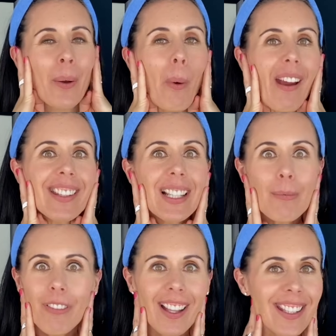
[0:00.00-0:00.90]
whereas the
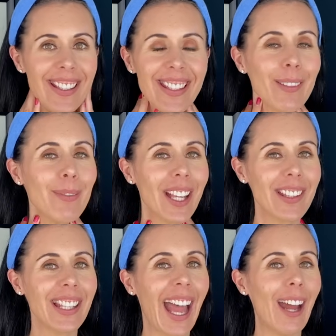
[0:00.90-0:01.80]
lymphatic system
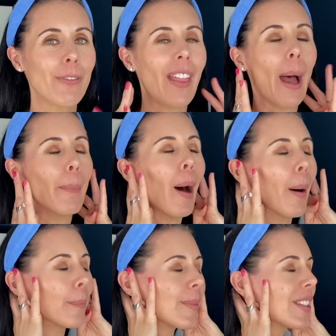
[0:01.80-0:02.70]
doesn't have that pump.